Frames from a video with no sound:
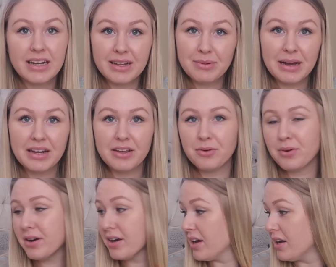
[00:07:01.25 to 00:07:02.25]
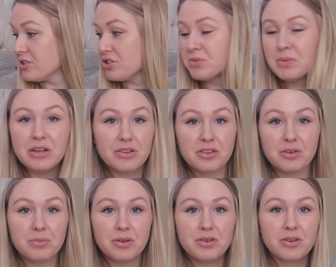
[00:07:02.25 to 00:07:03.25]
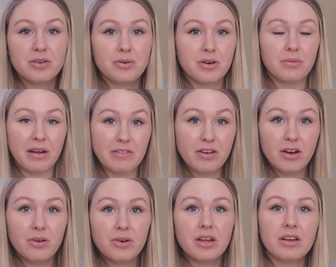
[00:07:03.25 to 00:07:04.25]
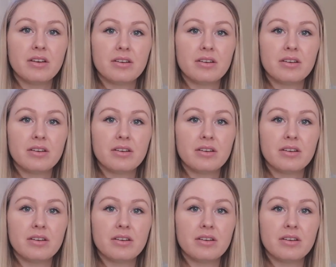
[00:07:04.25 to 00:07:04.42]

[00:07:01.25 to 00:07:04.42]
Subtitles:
anybody or just be on the computer or on my phone,